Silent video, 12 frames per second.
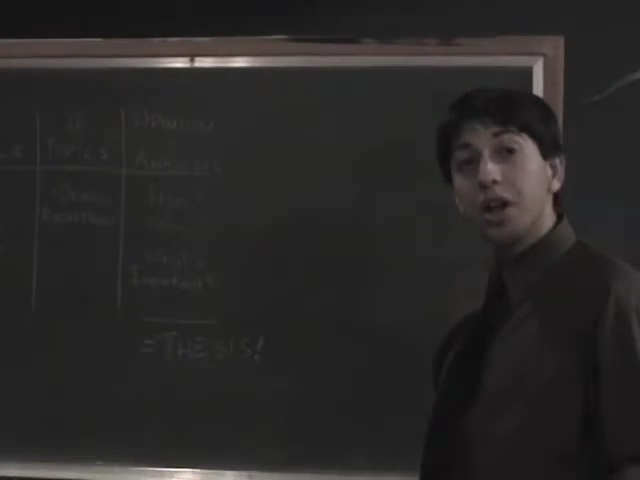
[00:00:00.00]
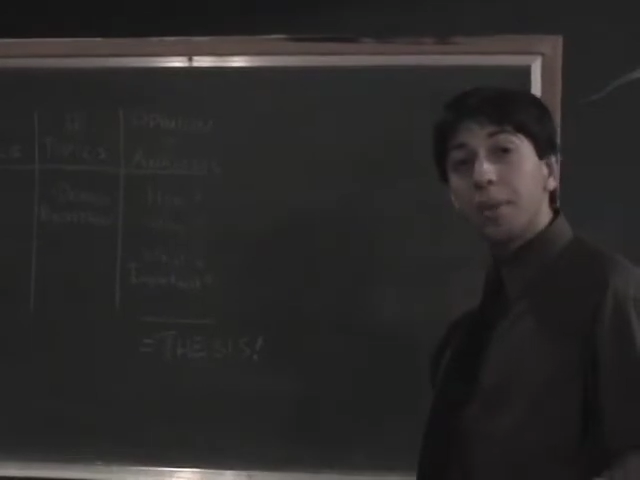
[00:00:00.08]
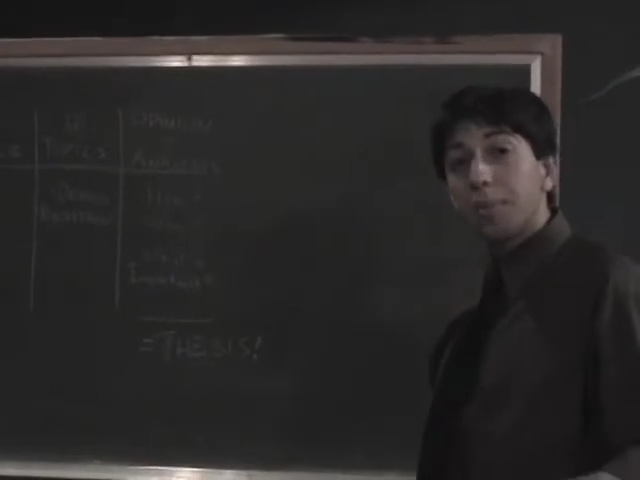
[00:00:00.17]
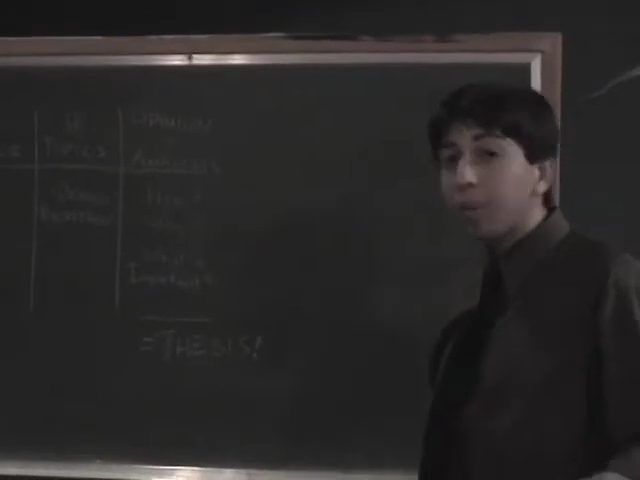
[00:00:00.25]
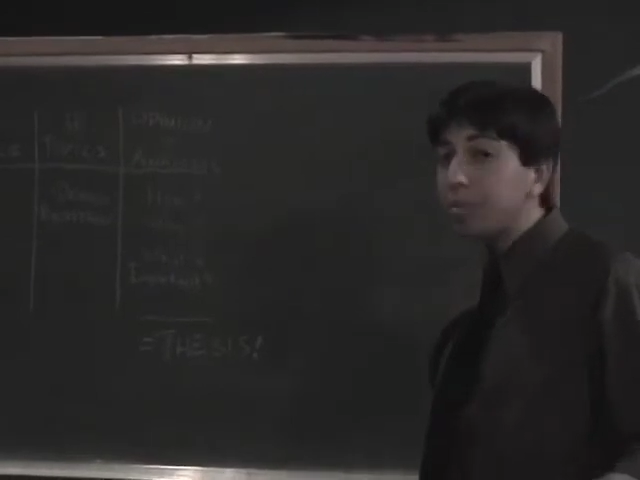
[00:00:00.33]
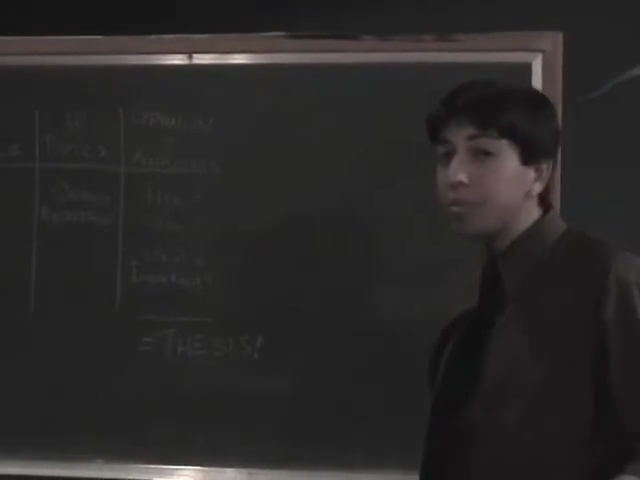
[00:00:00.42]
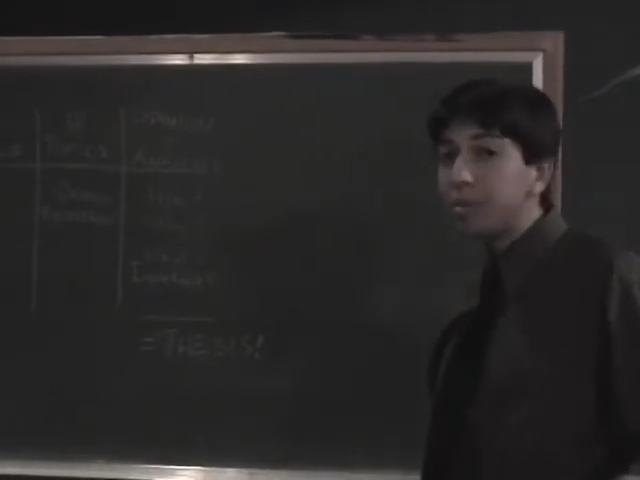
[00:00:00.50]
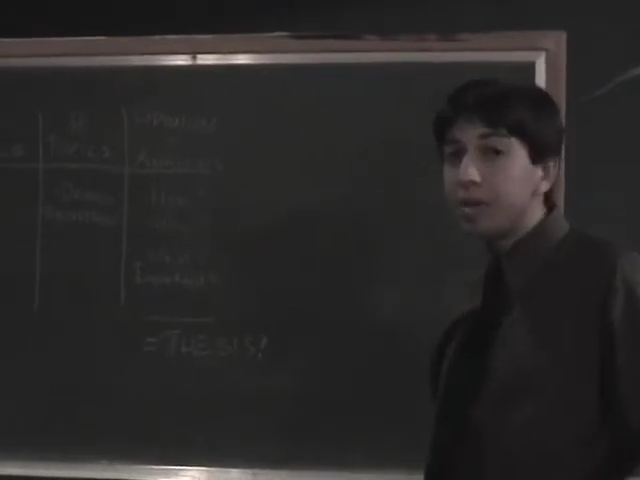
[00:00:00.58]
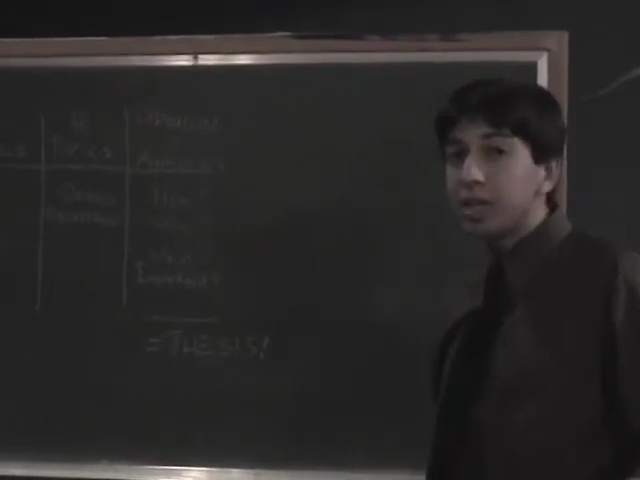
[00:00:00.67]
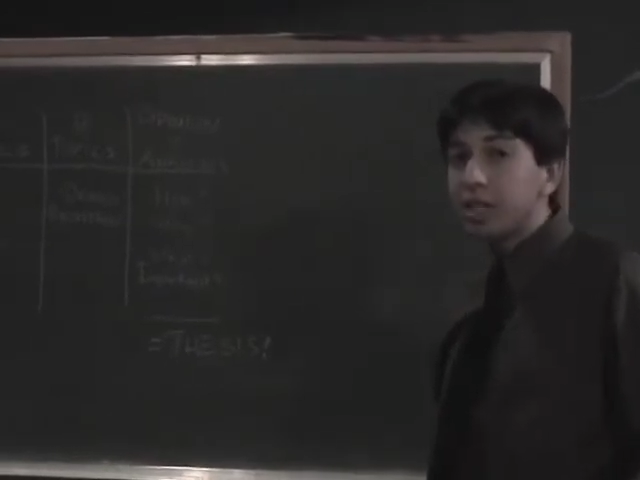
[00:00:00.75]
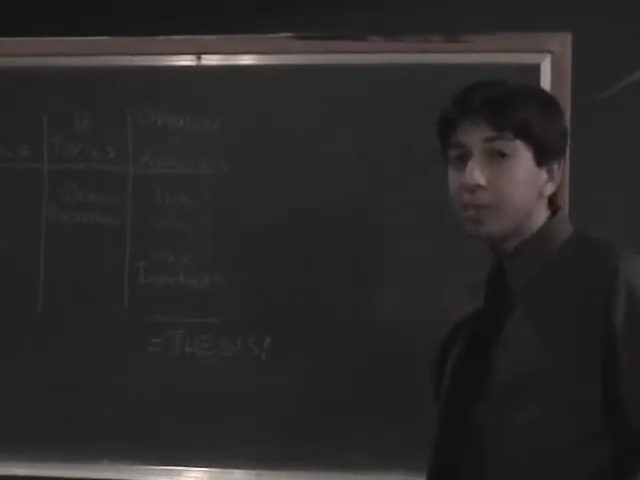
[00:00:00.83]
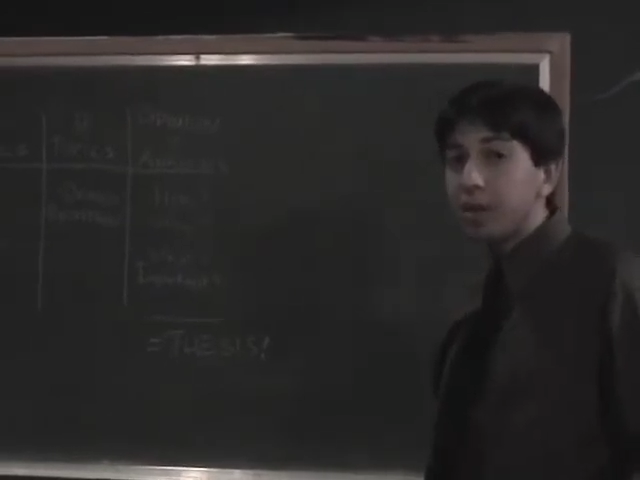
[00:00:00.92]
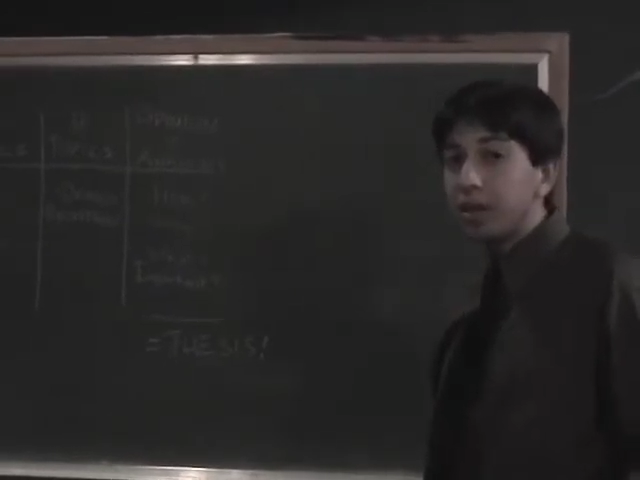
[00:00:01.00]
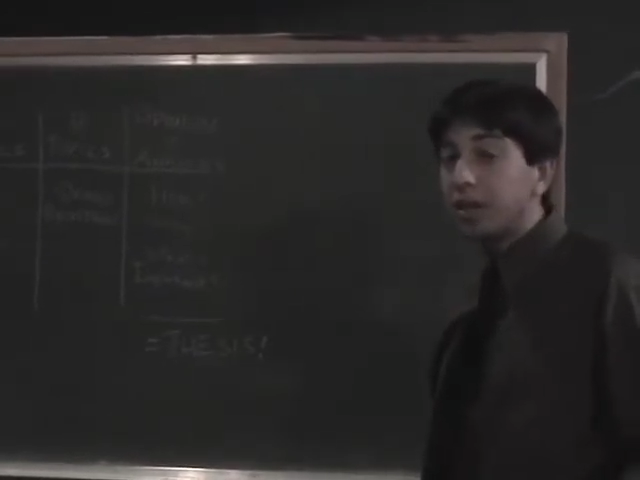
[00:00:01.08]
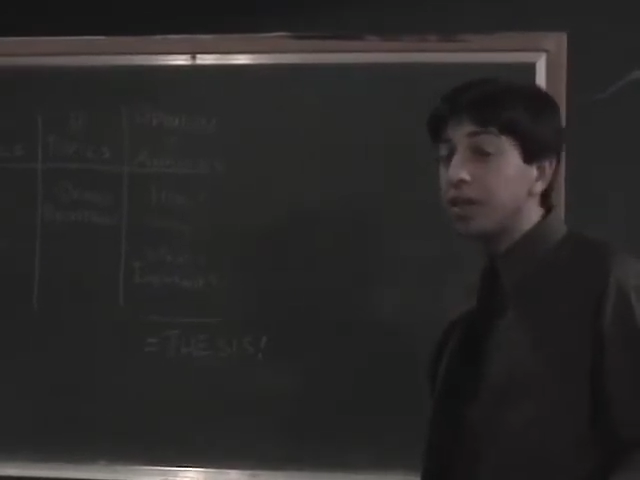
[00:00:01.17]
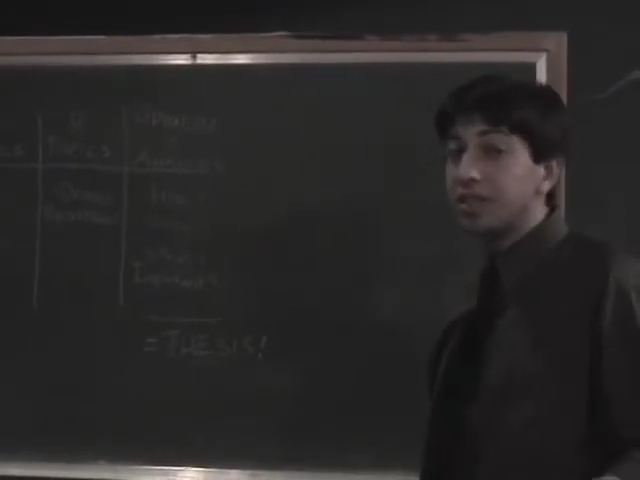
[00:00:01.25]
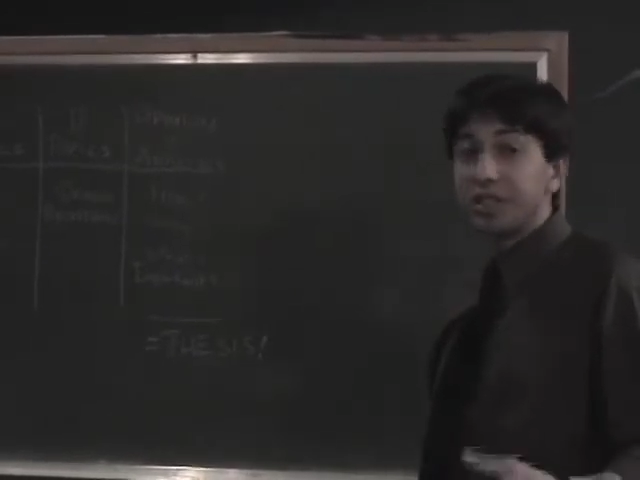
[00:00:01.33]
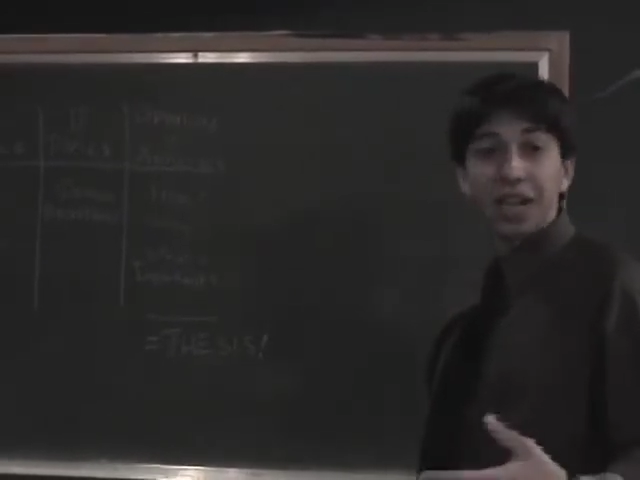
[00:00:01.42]
probably because opinion
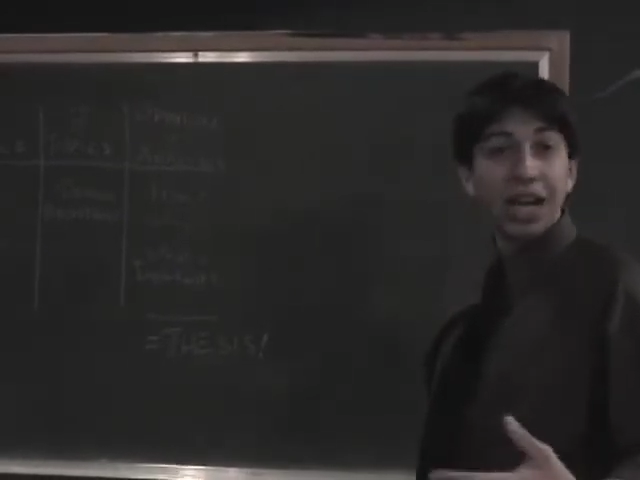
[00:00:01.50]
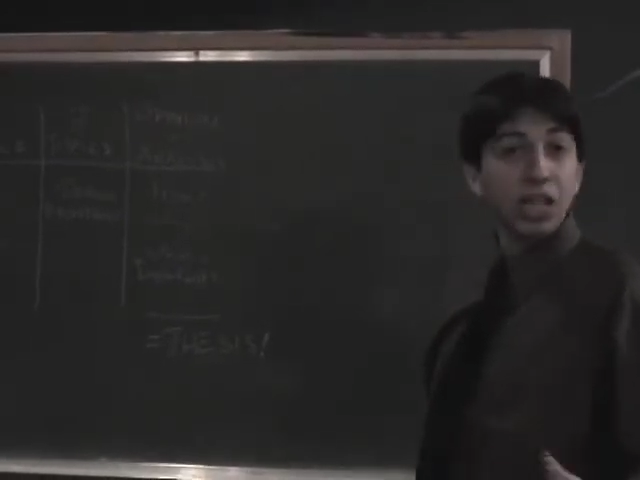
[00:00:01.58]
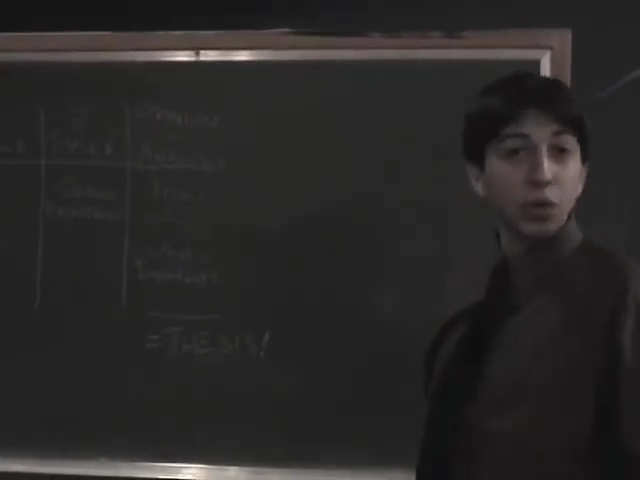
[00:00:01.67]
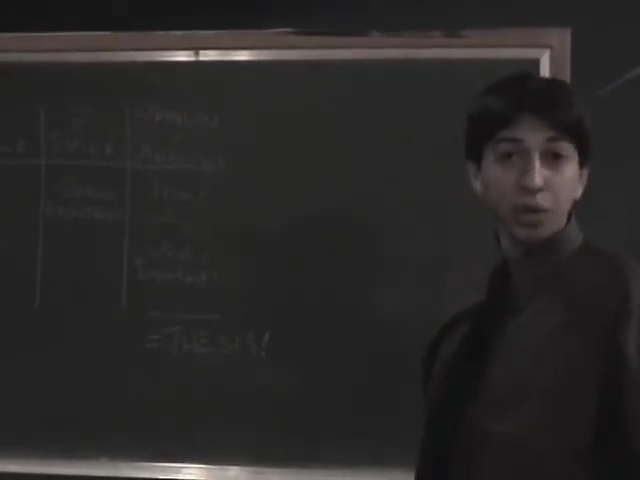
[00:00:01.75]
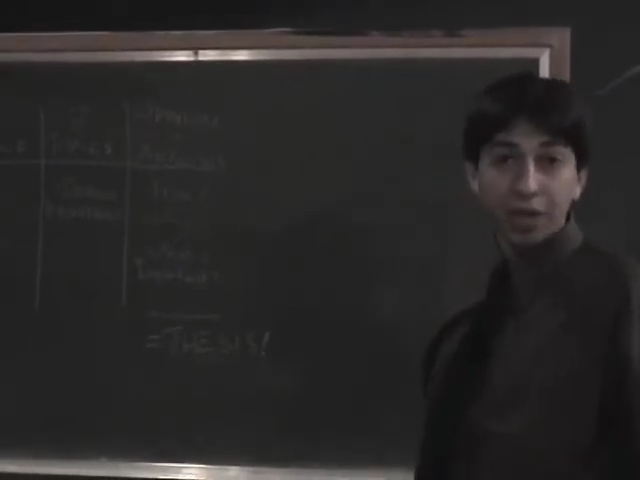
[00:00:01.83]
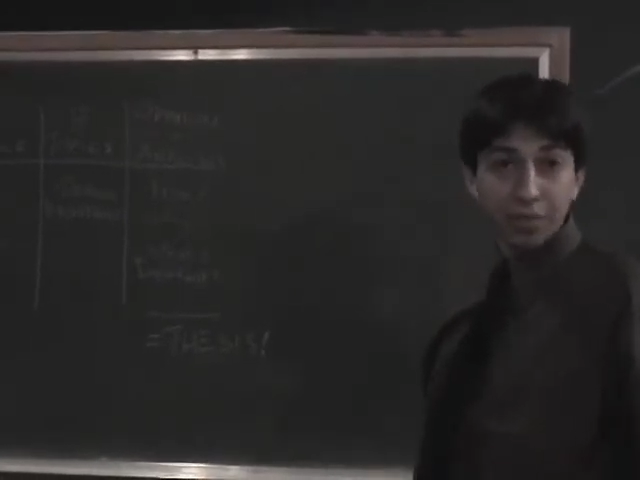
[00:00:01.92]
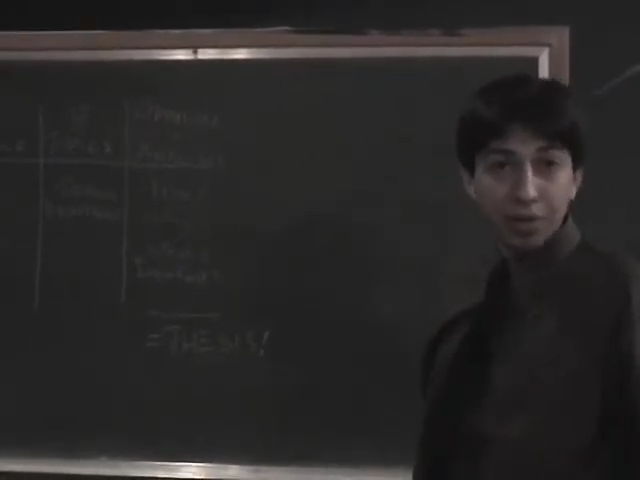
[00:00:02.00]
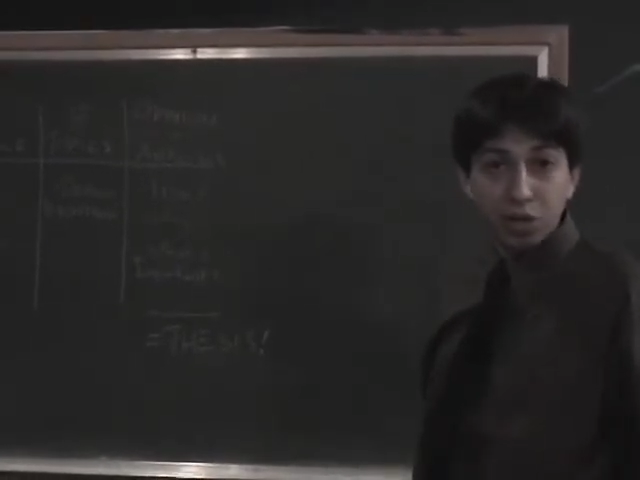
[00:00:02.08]
is exactly what they've been